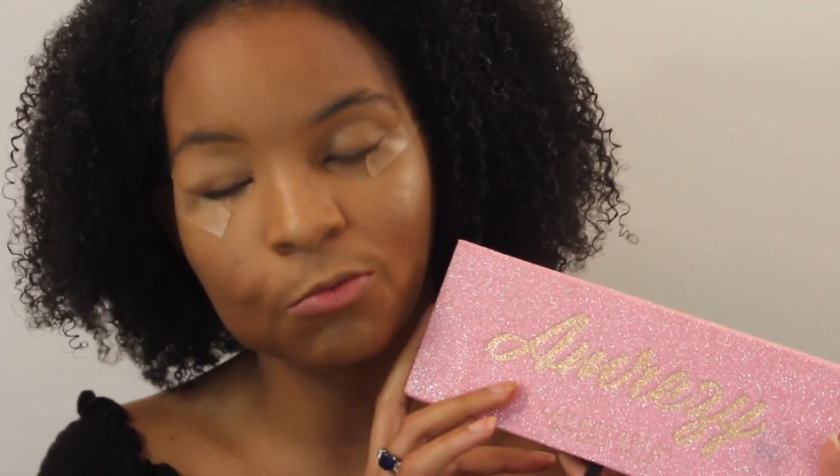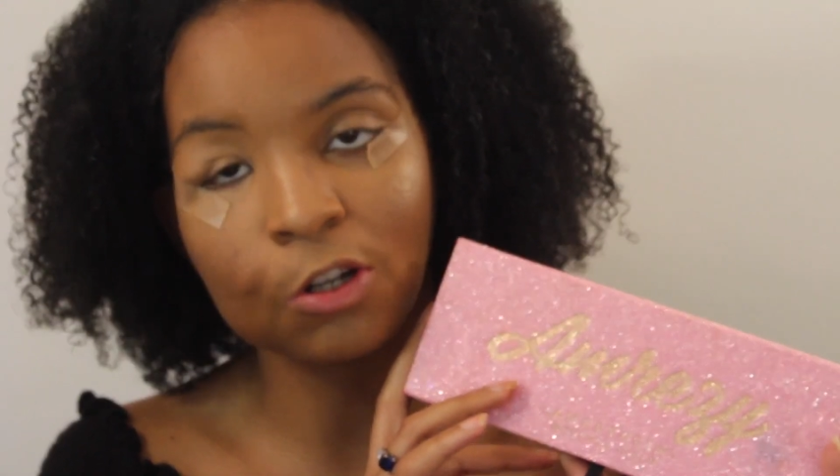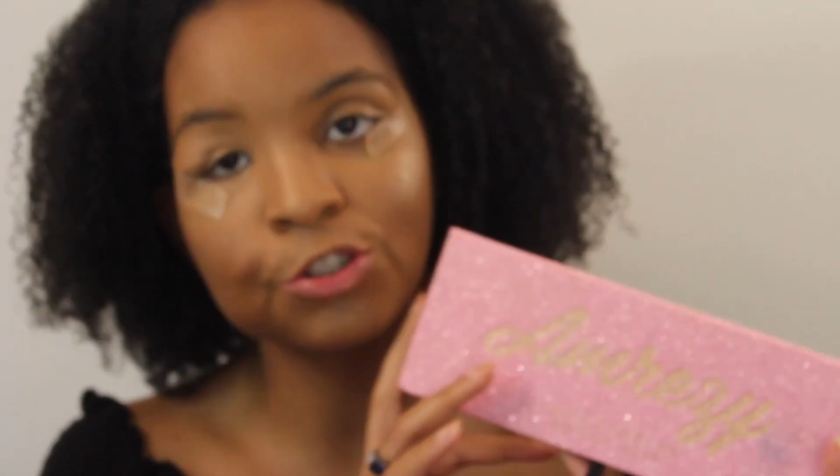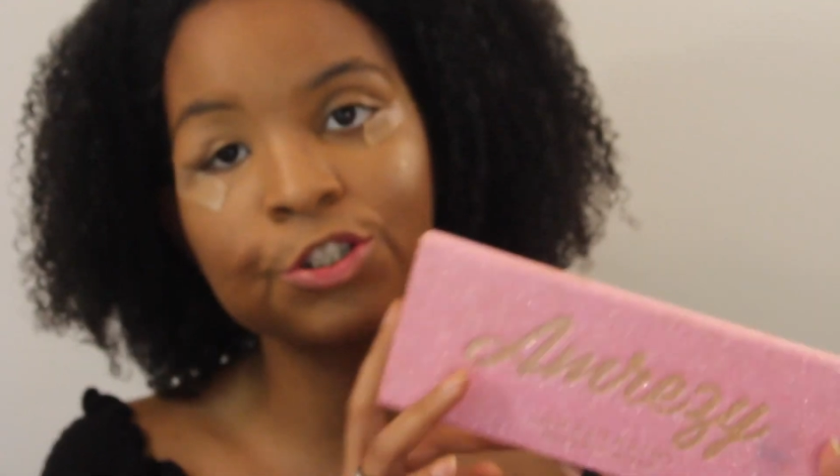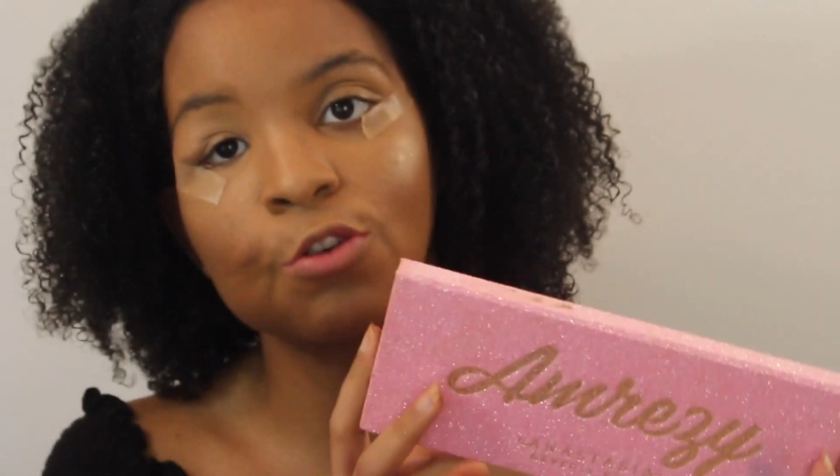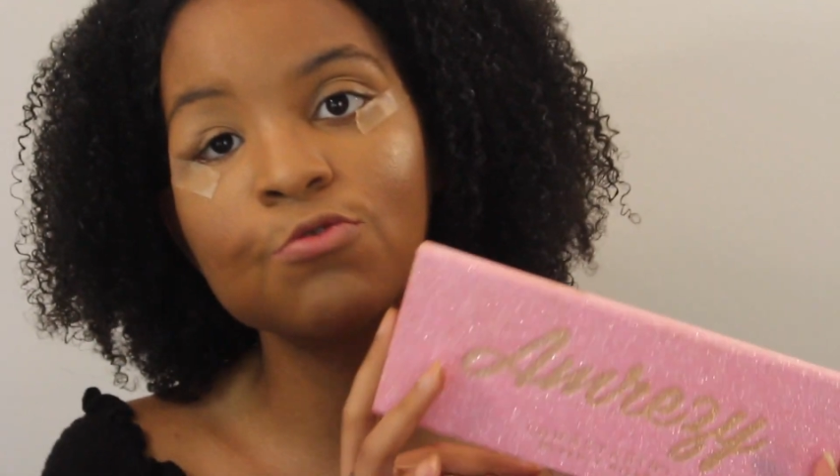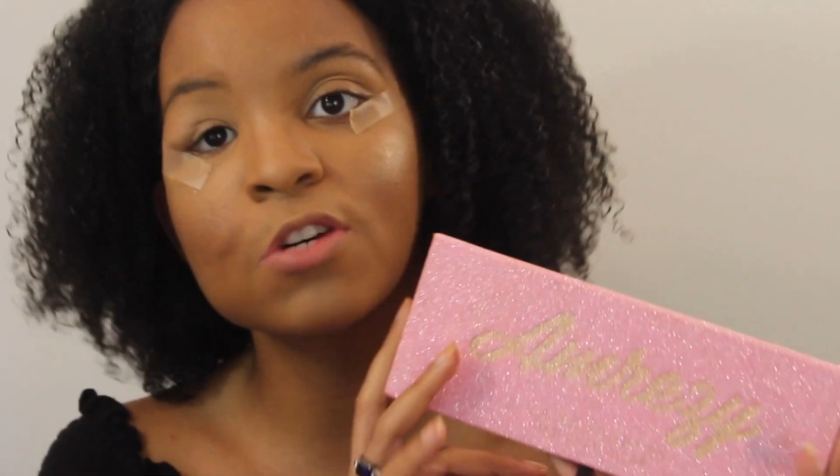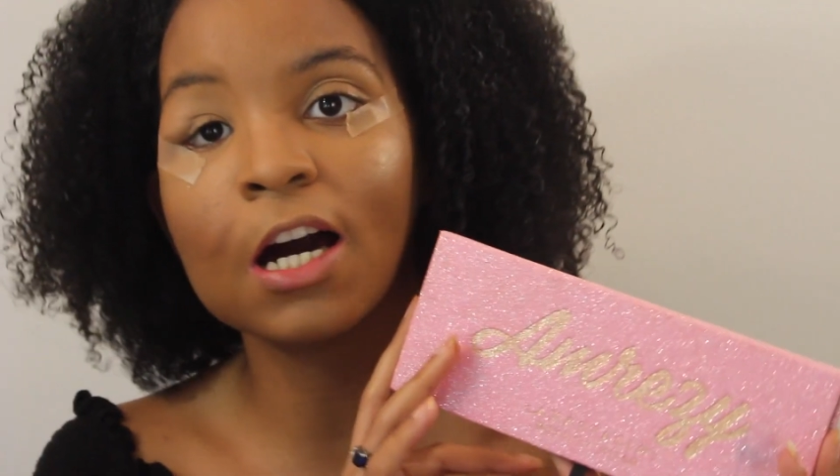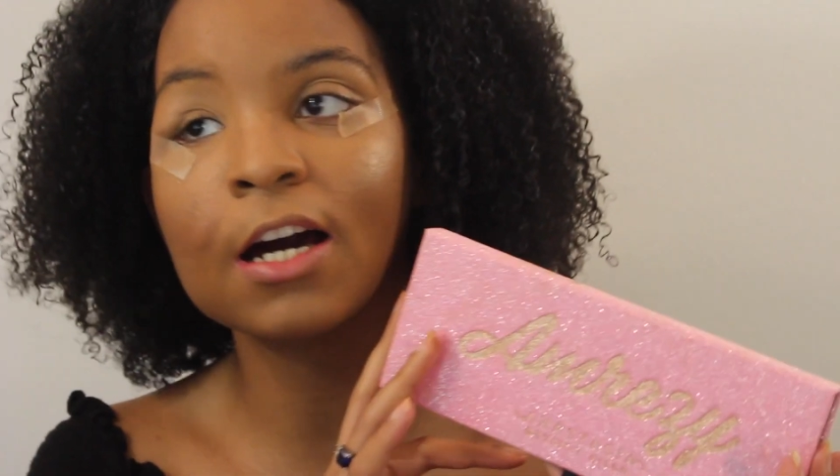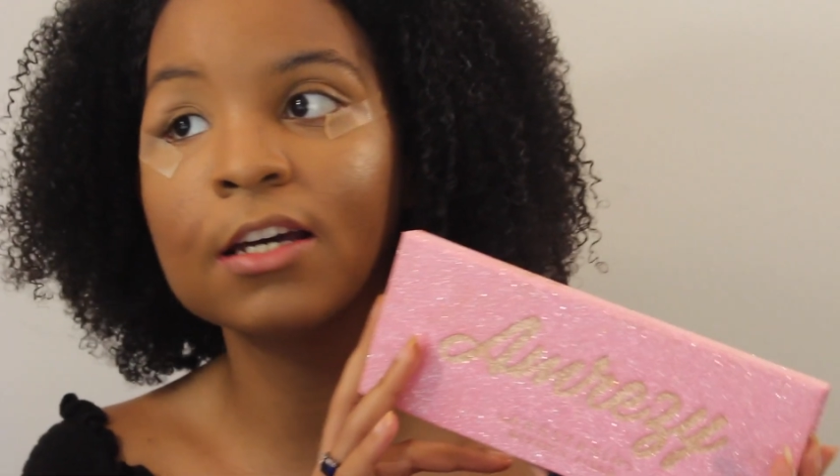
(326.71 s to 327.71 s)
Well, show you
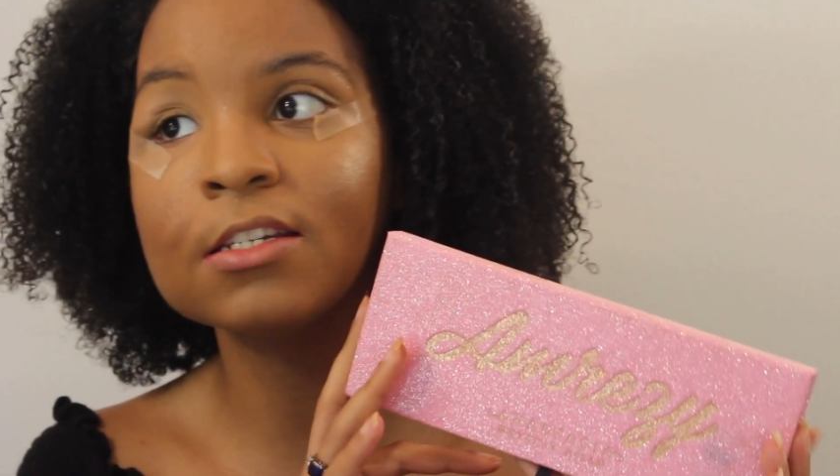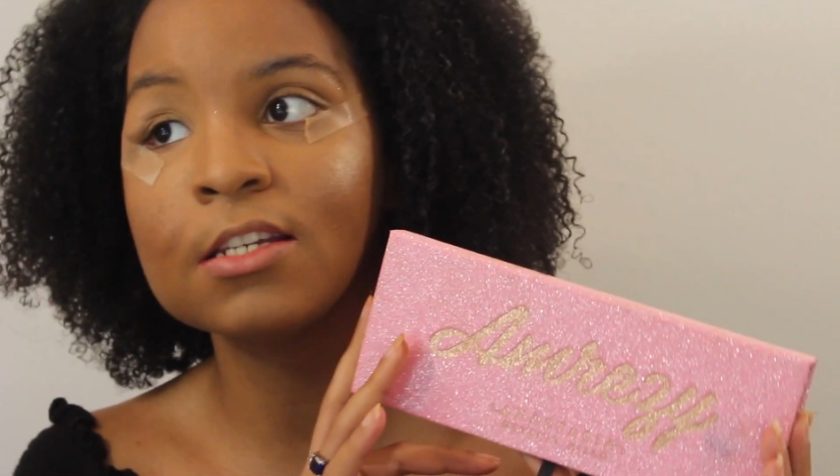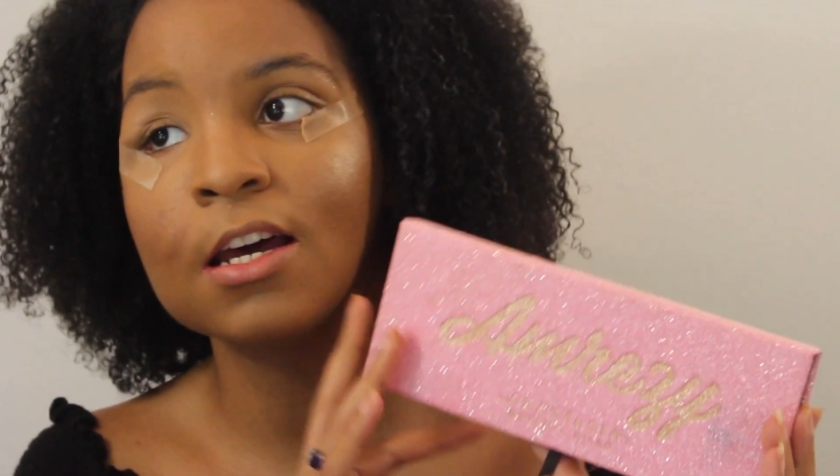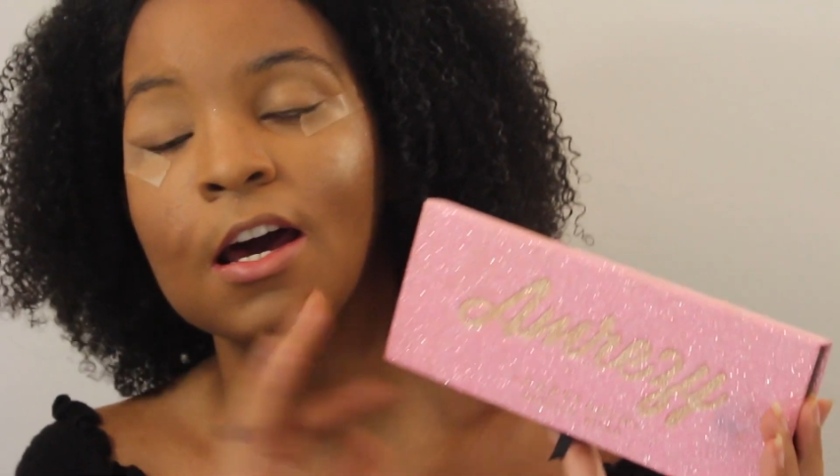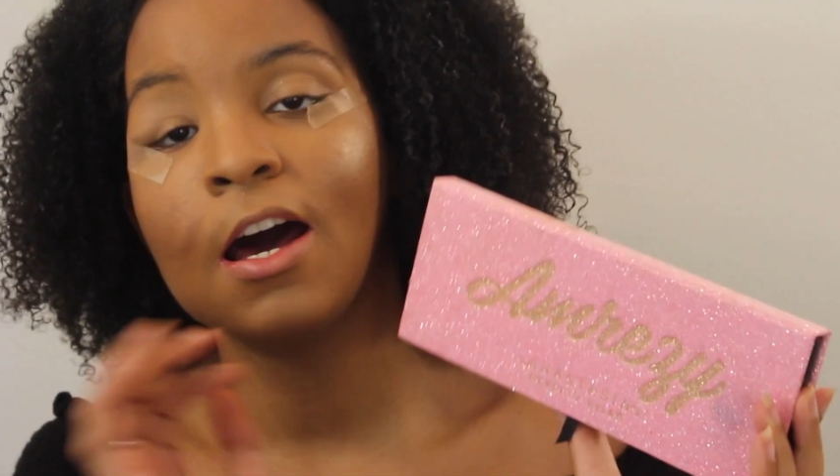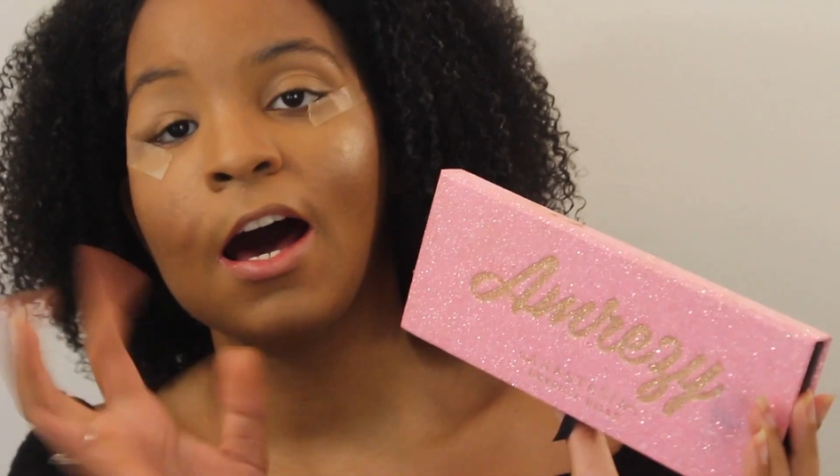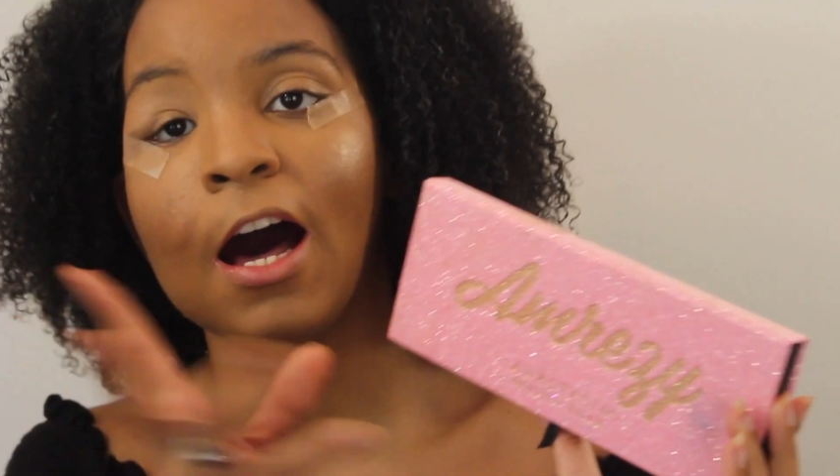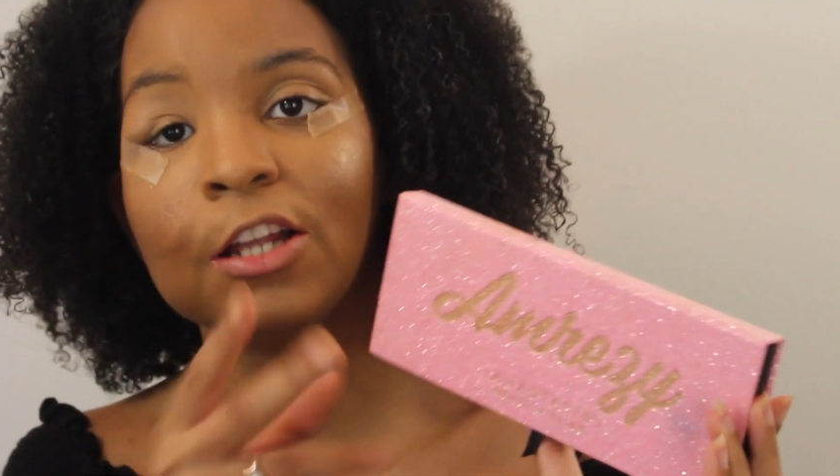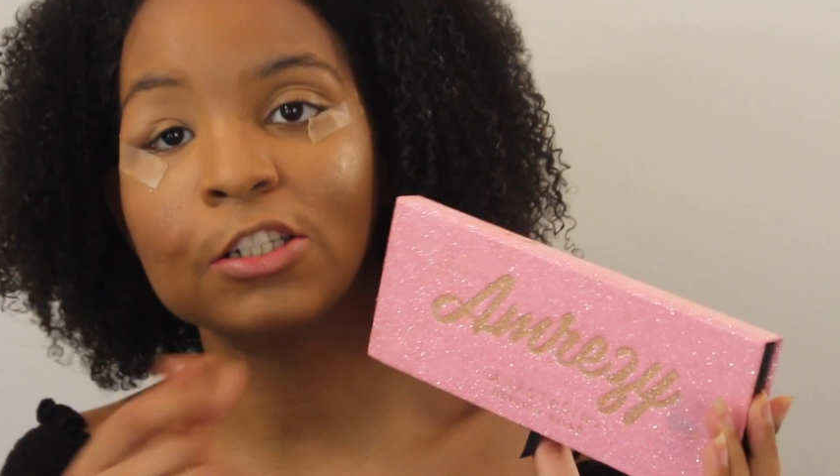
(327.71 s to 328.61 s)
guys how